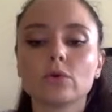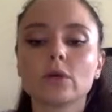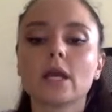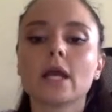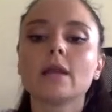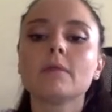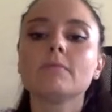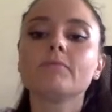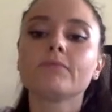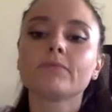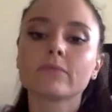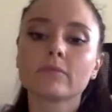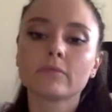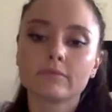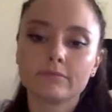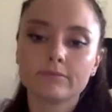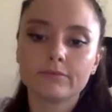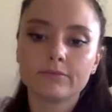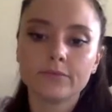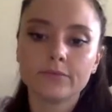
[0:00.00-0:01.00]
can
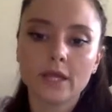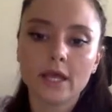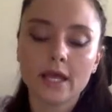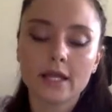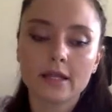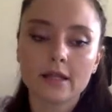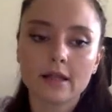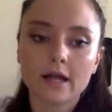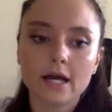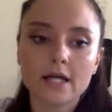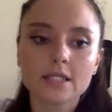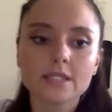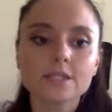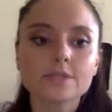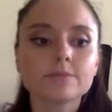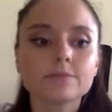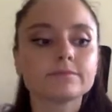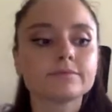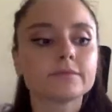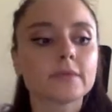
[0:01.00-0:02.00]

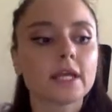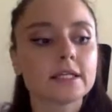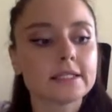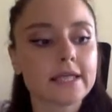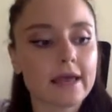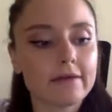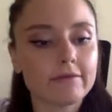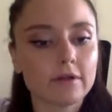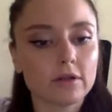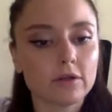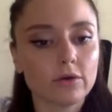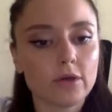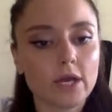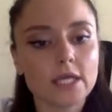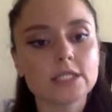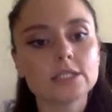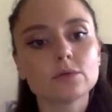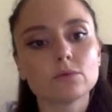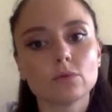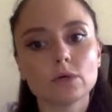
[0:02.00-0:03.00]
analyze and
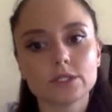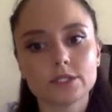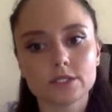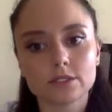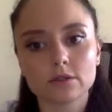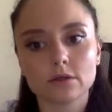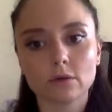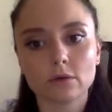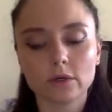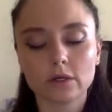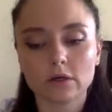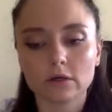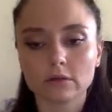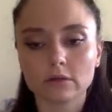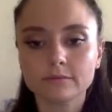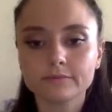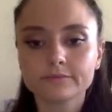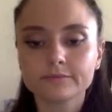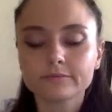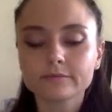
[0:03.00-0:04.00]
evaluate what is going
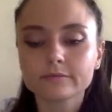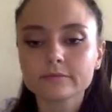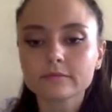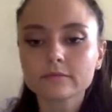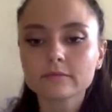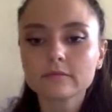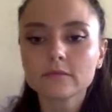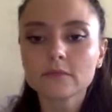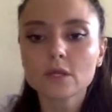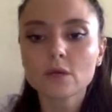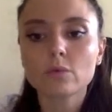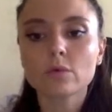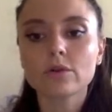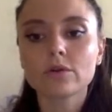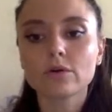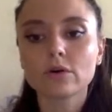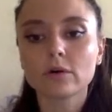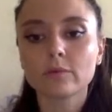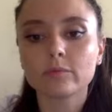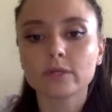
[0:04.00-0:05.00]
on with
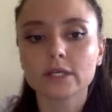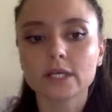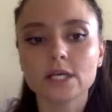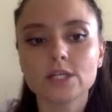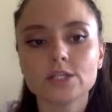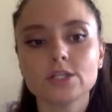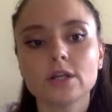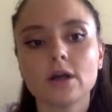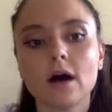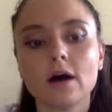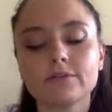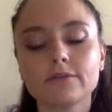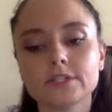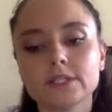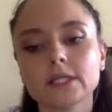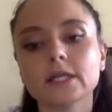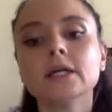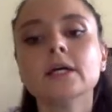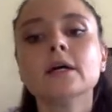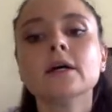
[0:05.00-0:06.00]
your application
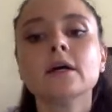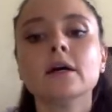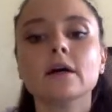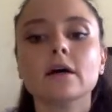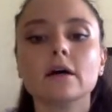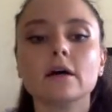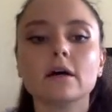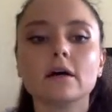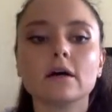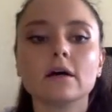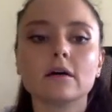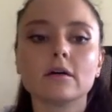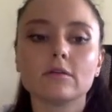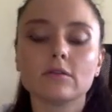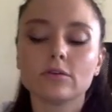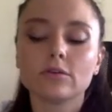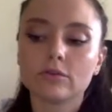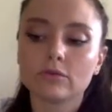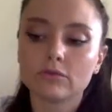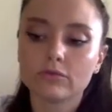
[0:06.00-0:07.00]
after
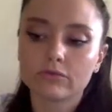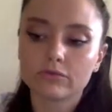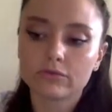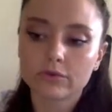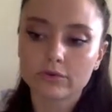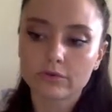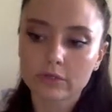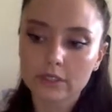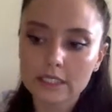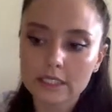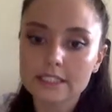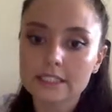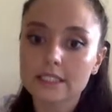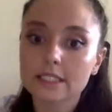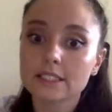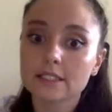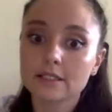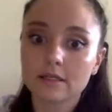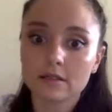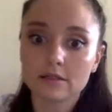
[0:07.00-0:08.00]
you've released
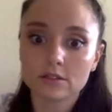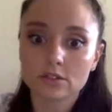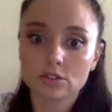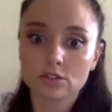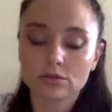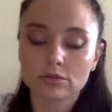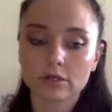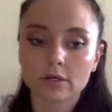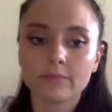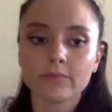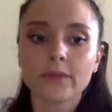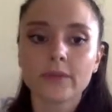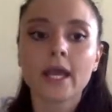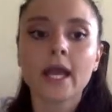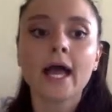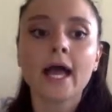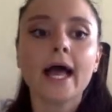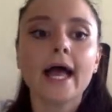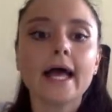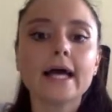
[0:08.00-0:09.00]
it in the store.
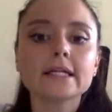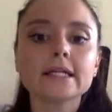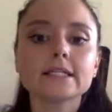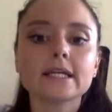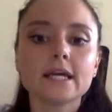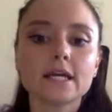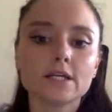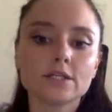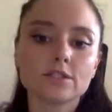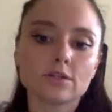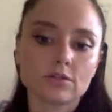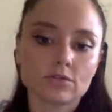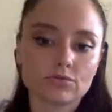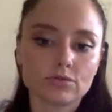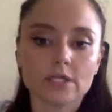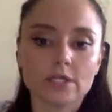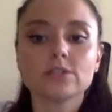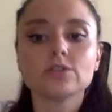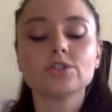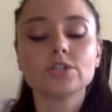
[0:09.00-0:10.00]
And ASO
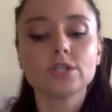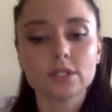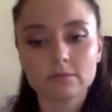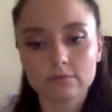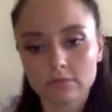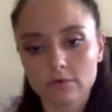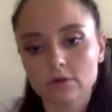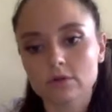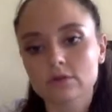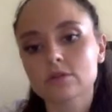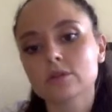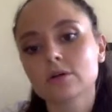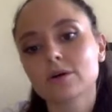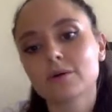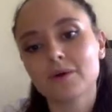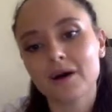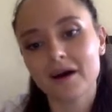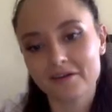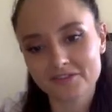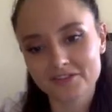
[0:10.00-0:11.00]
strategy,
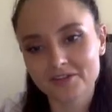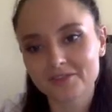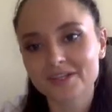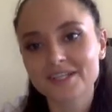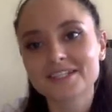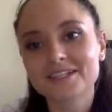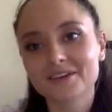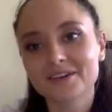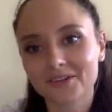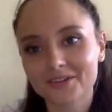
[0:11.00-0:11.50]
also after it,